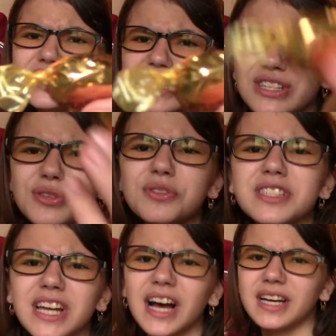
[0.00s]
I see these all
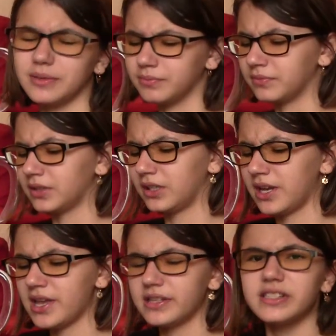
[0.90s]
the time.
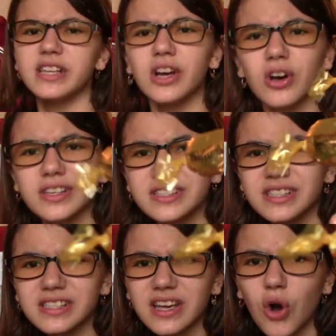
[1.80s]
This is like, isn't
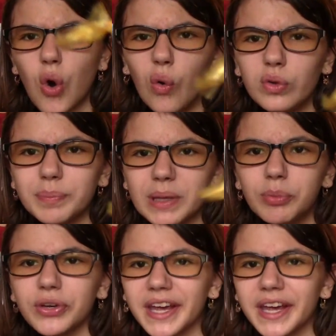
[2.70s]
this like old people